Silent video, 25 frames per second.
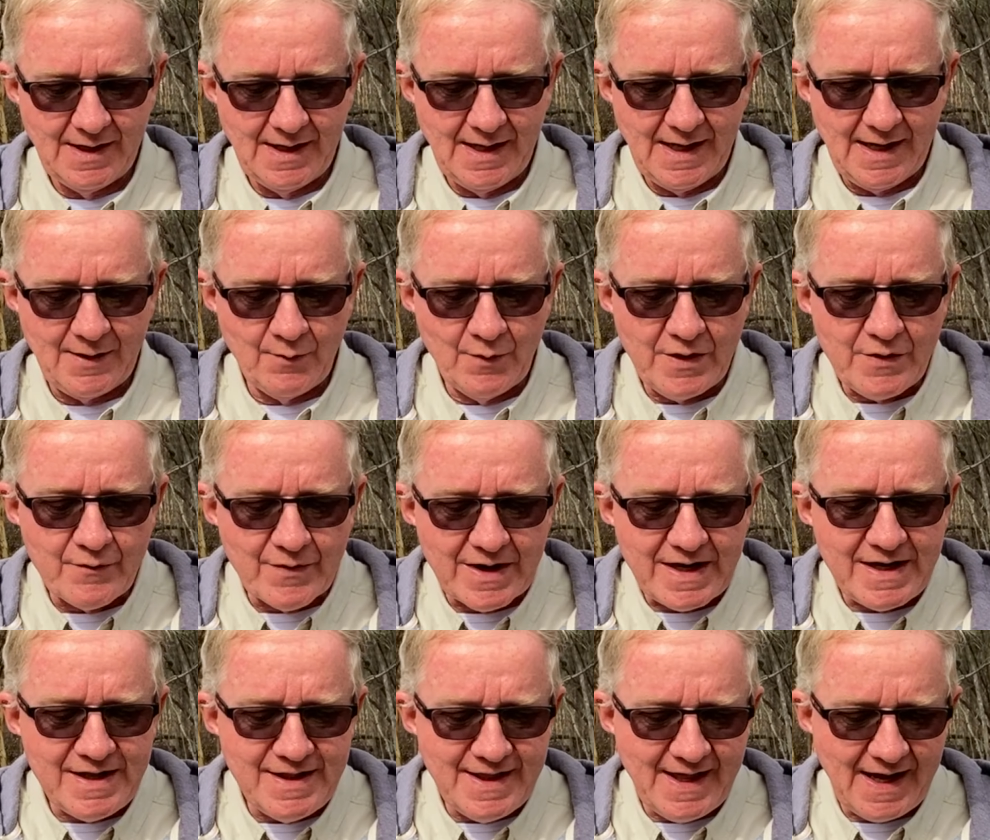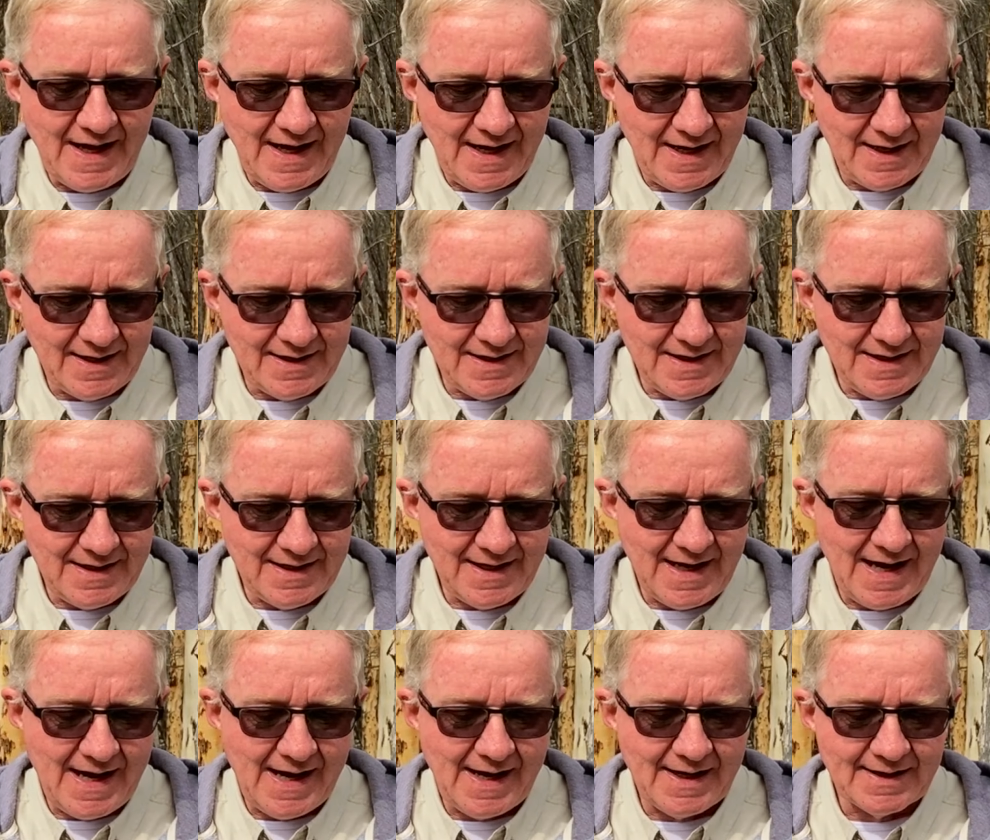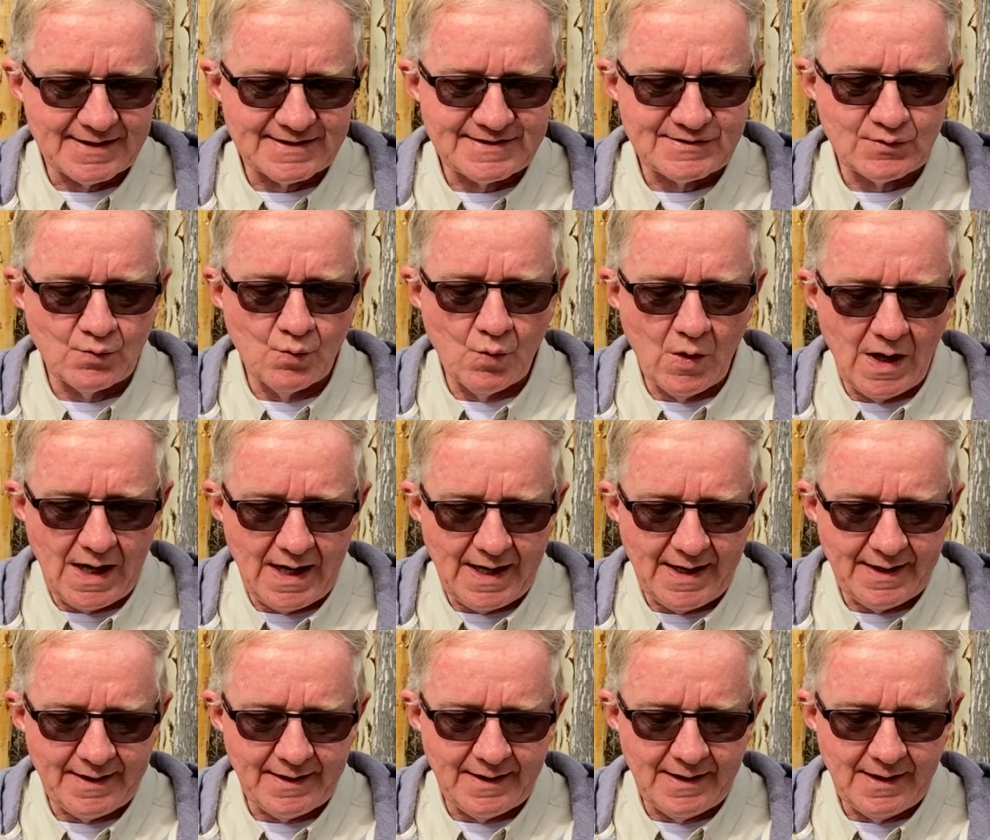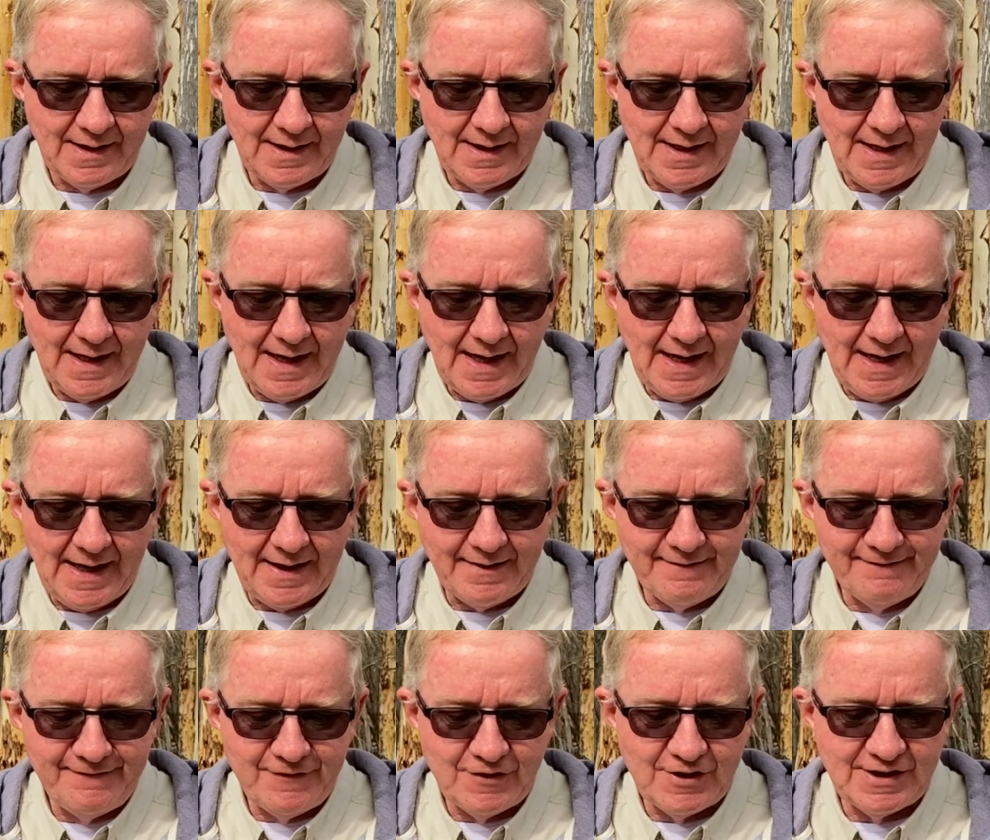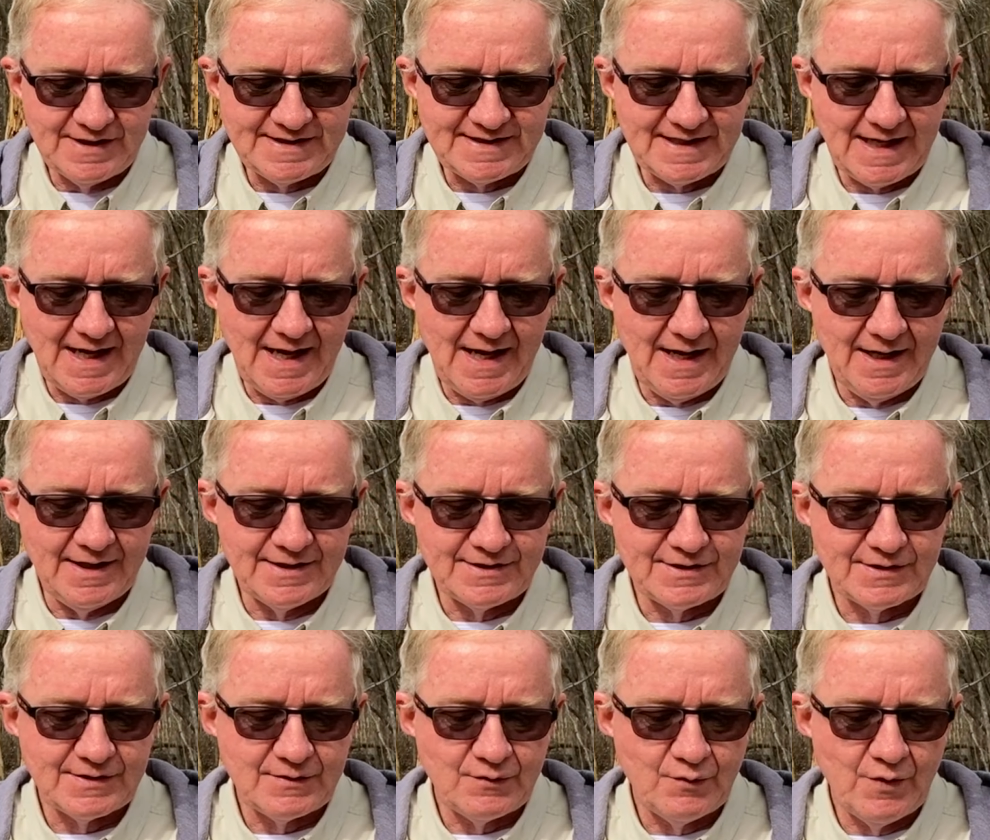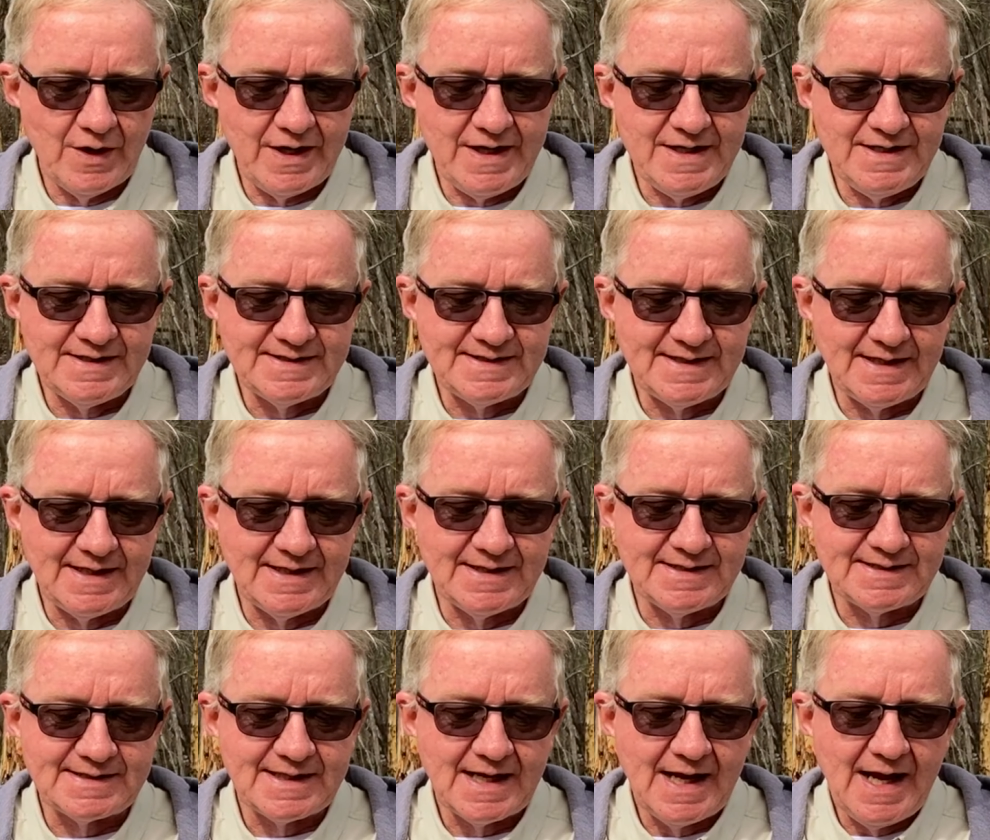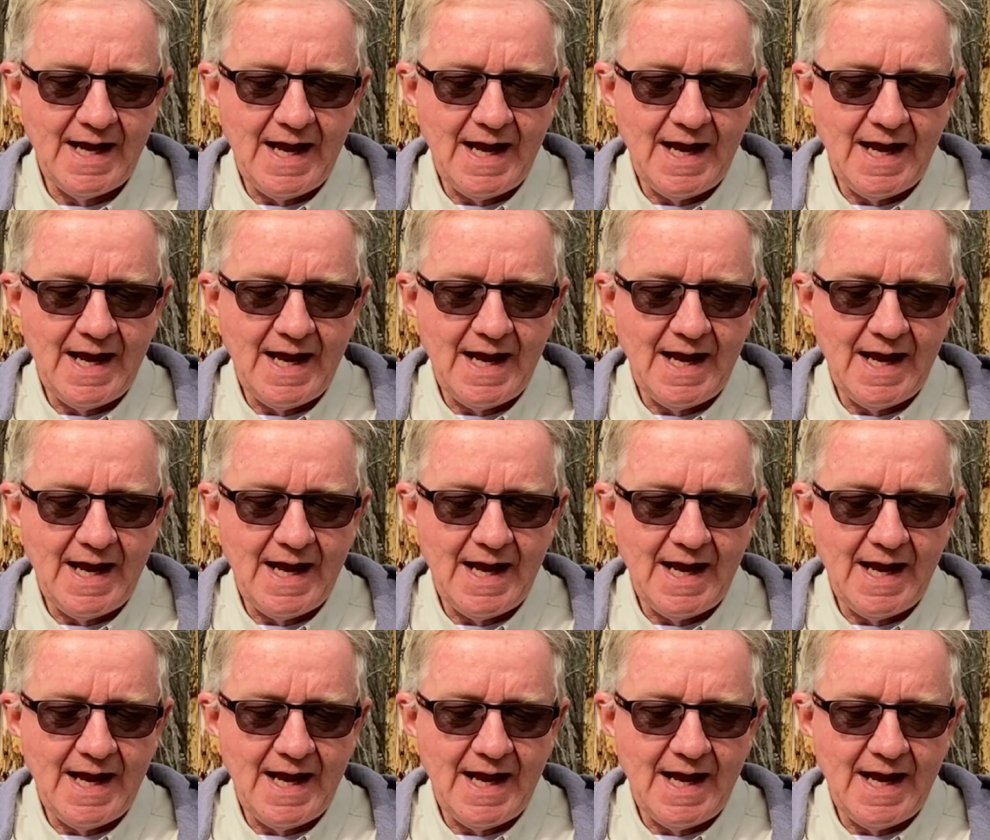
and we read that in Acts 1 and verse 8, where he says,